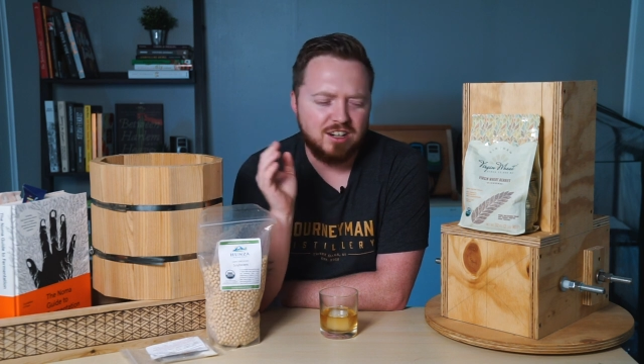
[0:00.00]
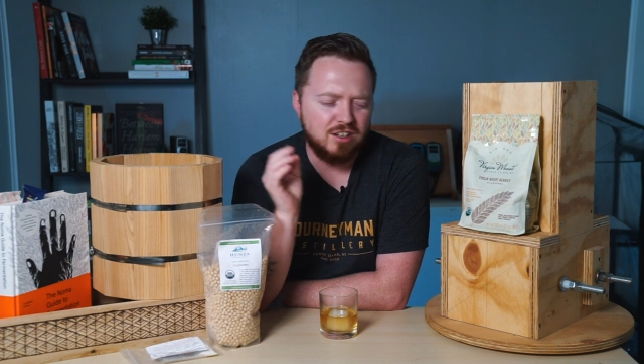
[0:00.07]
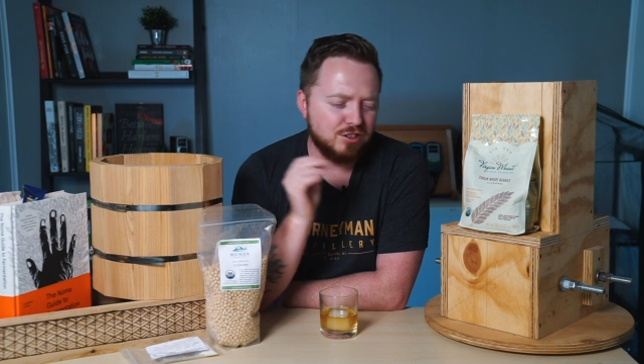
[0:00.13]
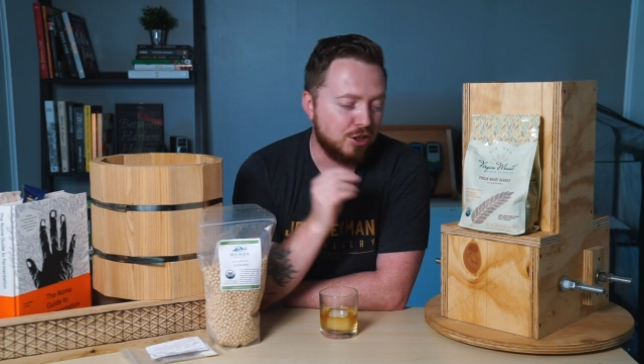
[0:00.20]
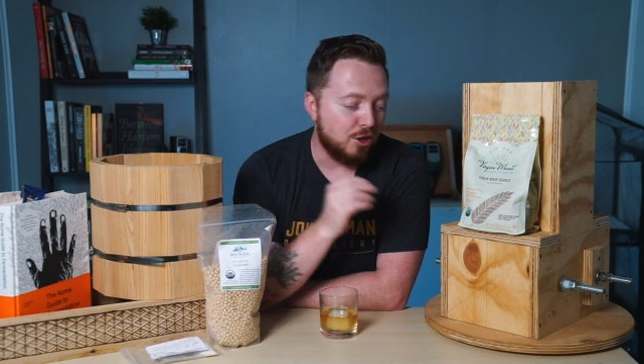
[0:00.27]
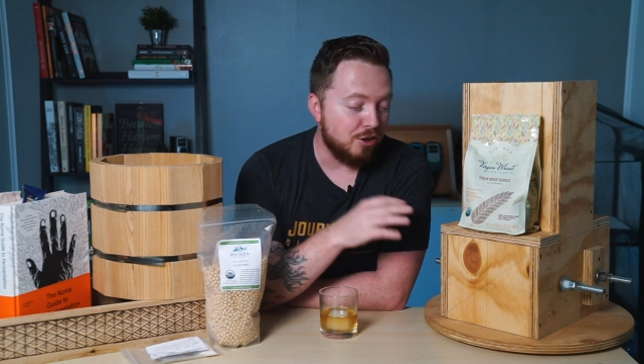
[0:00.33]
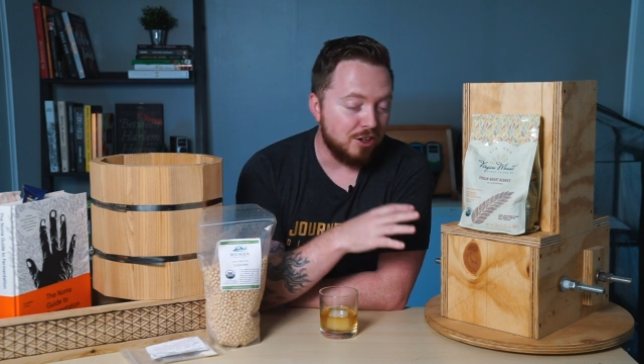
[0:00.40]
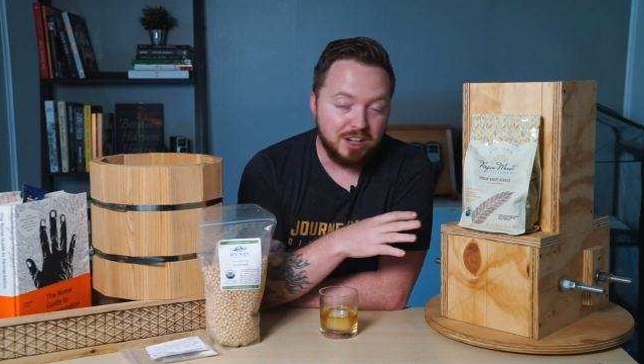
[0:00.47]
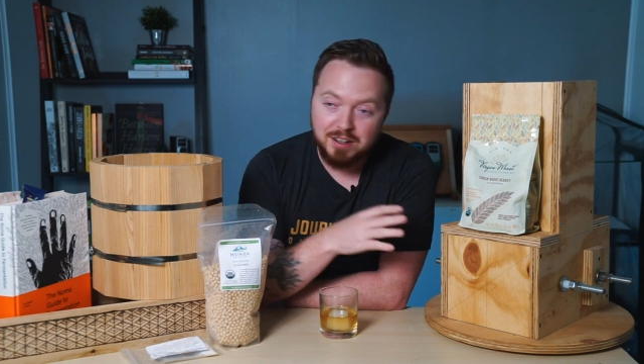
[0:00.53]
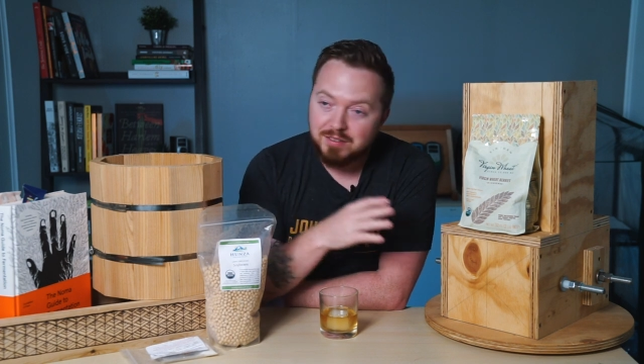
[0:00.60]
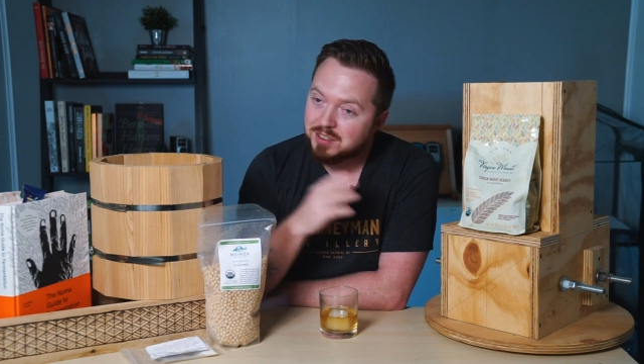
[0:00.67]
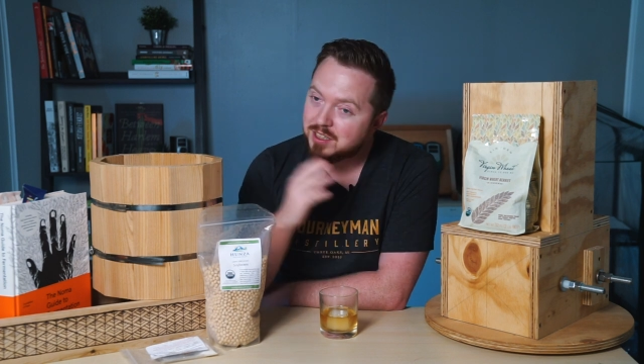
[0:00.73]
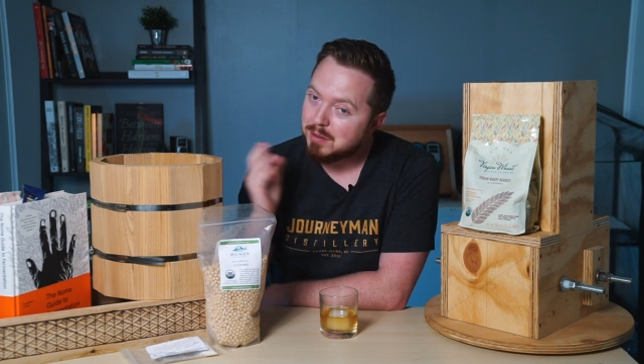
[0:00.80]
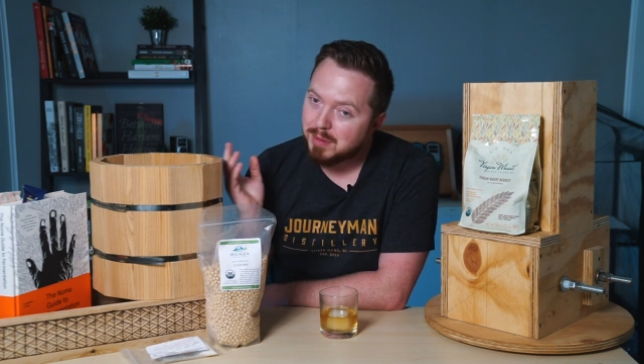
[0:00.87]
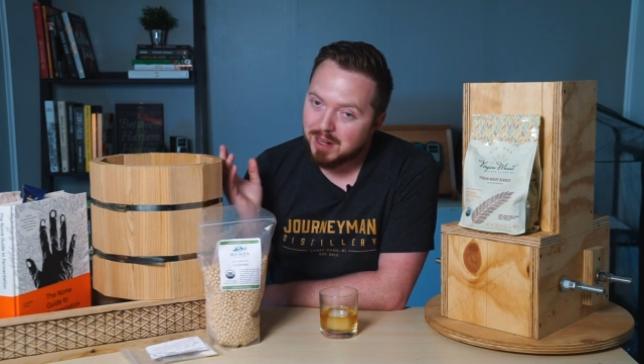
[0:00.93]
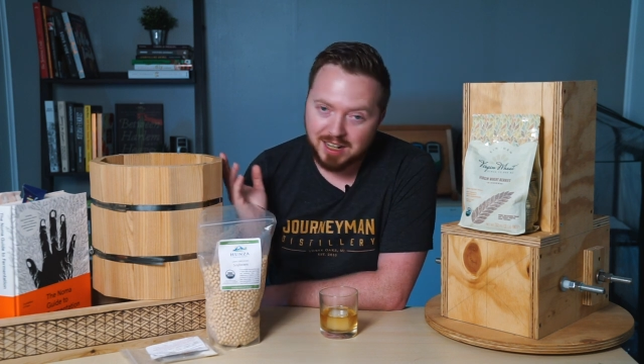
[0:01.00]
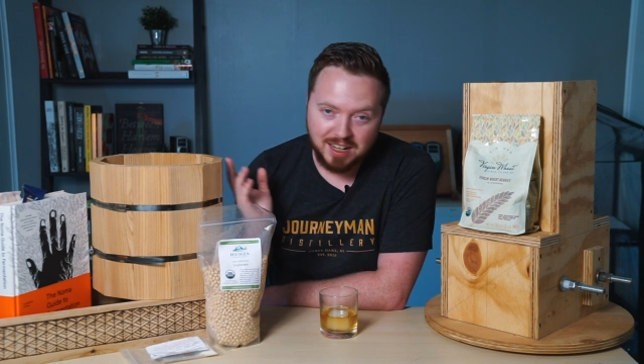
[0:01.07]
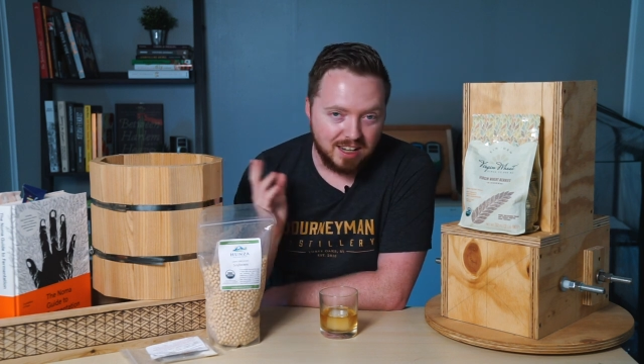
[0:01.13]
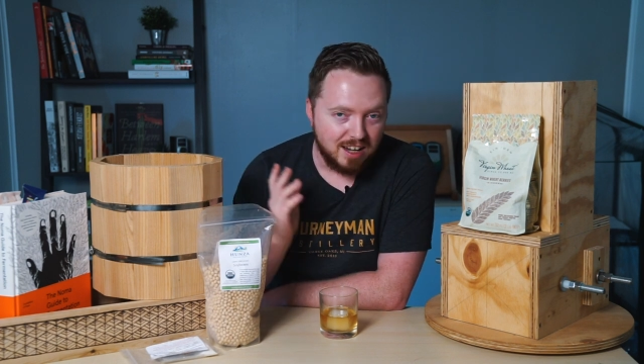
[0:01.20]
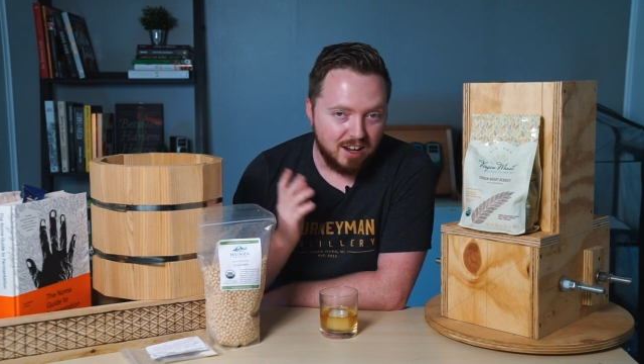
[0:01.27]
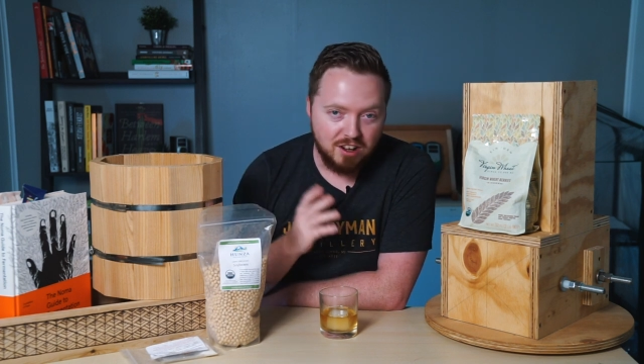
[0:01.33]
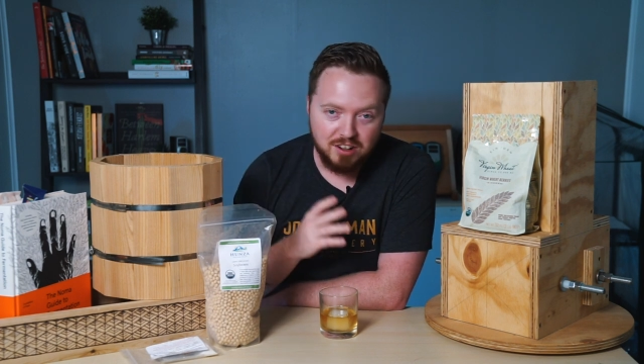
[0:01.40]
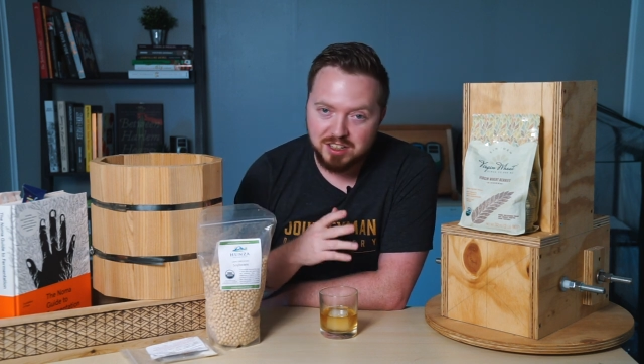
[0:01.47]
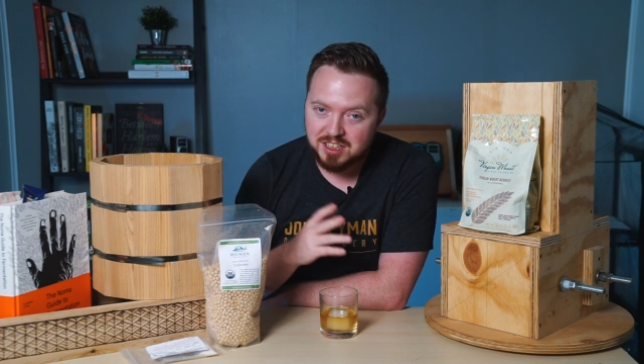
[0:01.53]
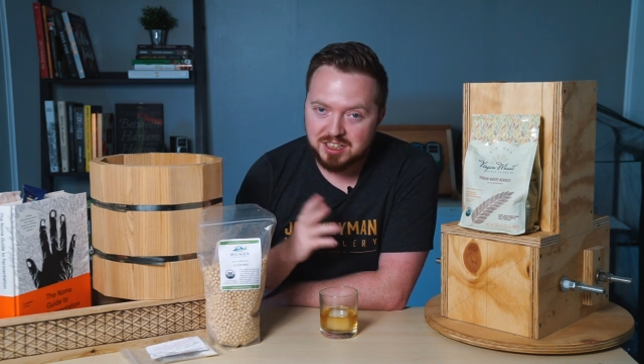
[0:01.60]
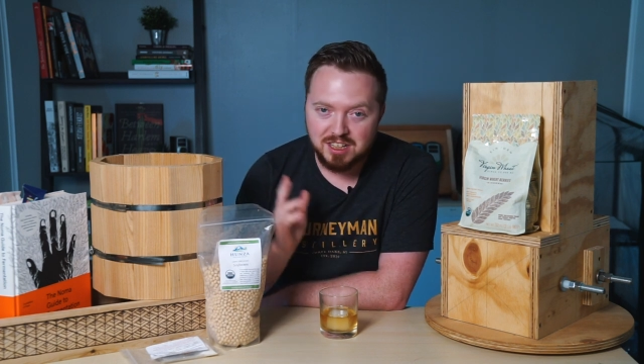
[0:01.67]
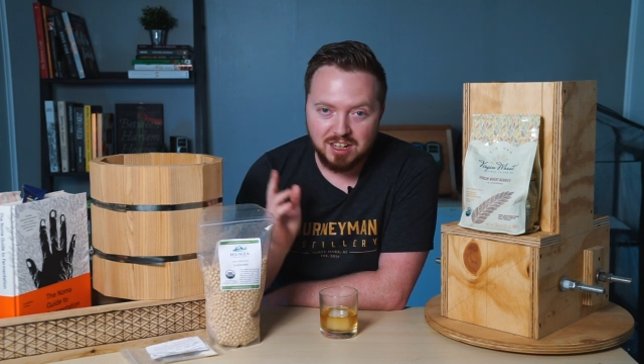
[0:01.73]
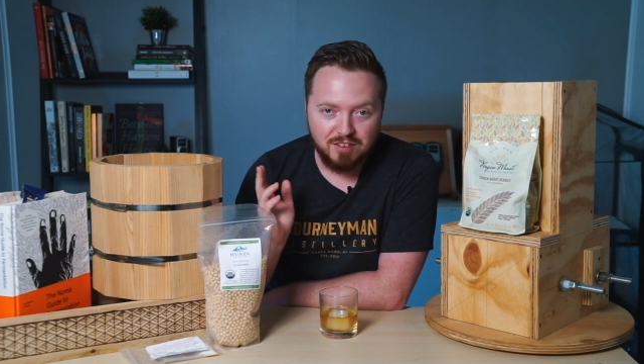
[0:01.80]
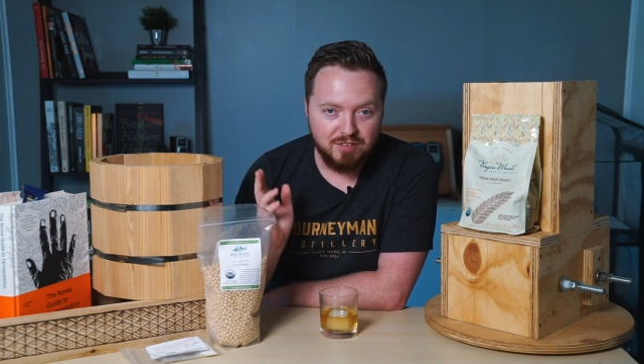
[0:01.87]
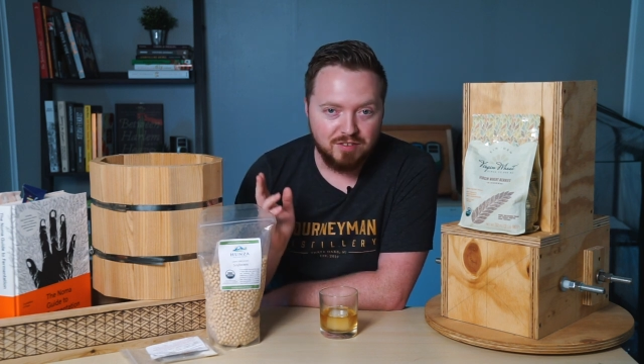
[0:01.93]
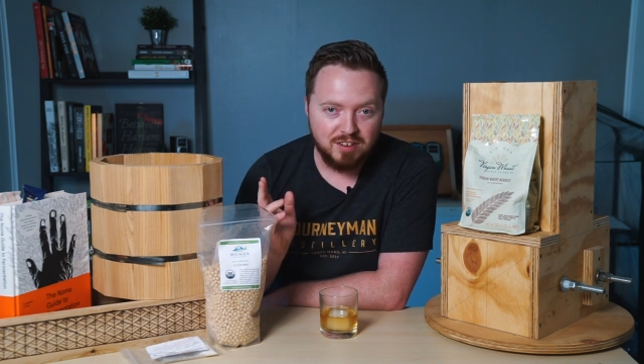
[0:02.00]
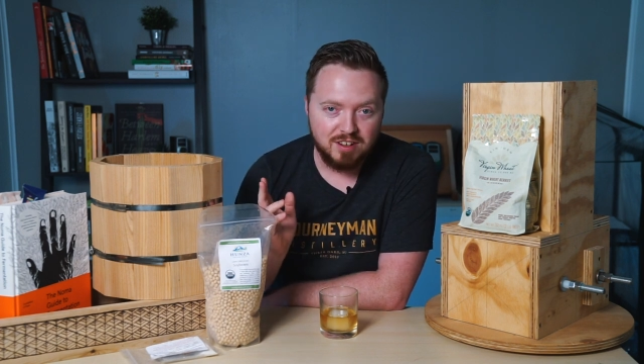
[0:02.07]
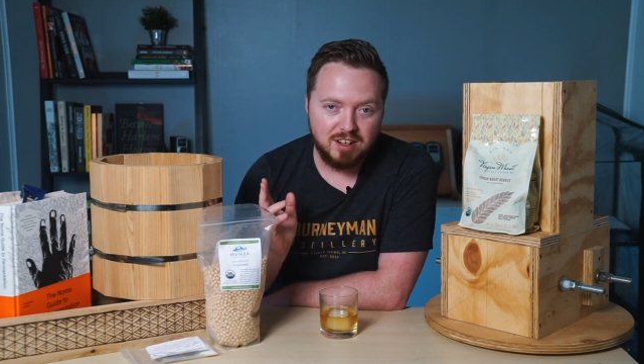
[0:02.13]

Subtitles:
alternatives to making all this stuff.